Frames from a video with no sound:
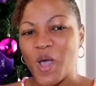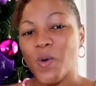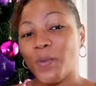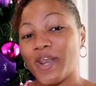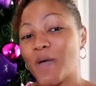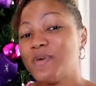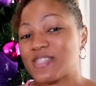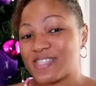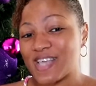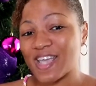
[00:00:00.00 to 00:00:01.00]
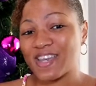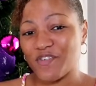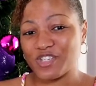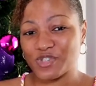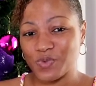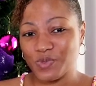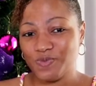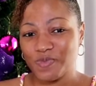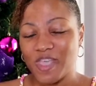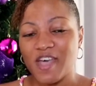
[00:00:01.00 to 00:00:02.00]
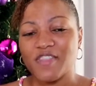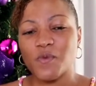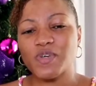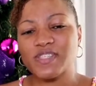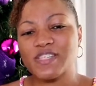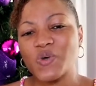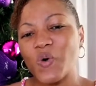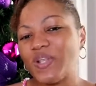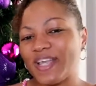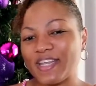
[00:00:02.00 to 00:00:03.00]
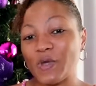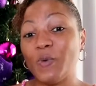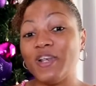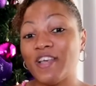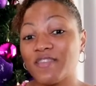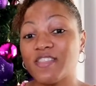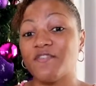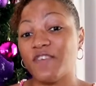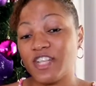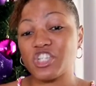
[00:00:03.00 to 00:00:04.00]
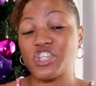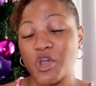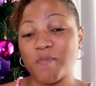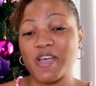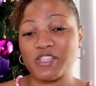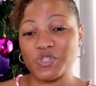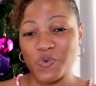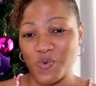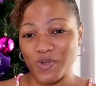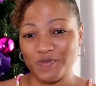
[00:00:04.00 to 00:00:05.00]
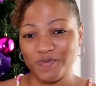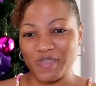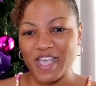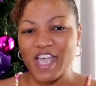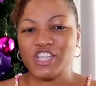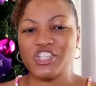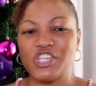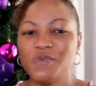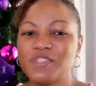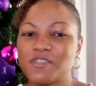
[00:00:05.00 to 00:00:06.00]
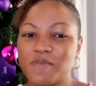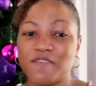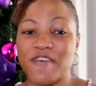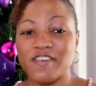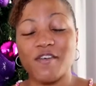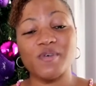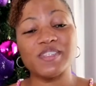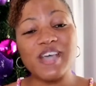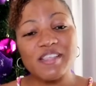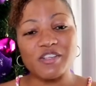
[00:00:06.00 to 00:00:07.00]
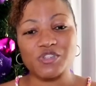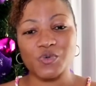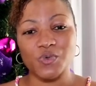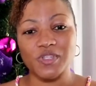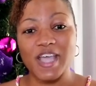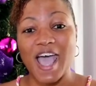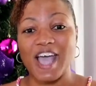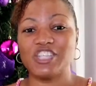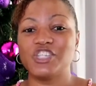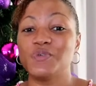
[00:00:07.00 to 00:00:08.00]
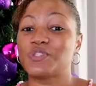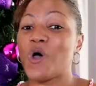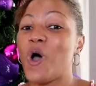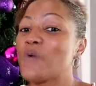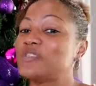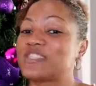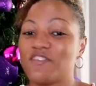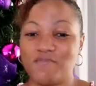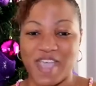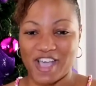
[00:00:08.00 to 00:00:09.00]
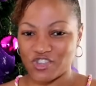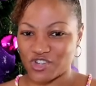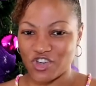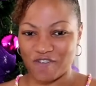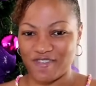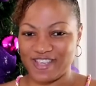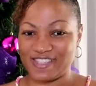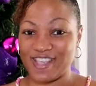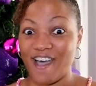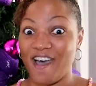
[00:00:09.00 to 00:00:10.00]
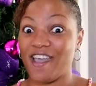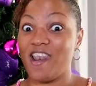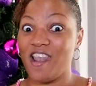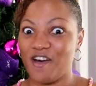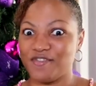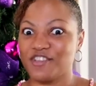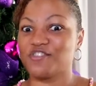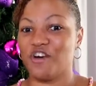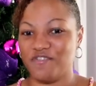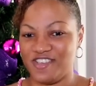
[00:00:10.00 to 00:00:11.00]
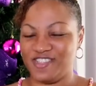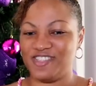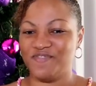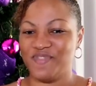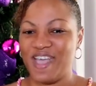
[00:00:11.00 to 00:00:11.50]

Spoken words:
When I was at secondary school, there was this old lady who lived in the village near my school. She used to be a vendor outside the school, and she used to always give me extra toffees. I loved toffees.